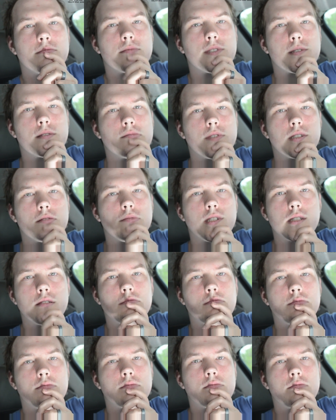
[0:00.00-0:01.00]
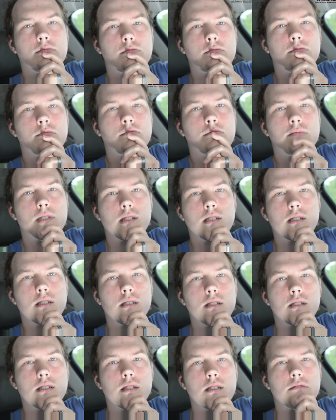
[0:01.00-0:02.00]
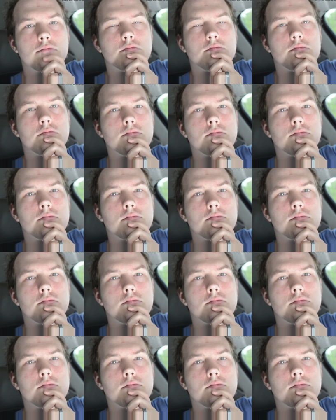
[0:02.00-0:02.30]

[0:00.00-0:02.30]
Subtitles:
May your dice roll.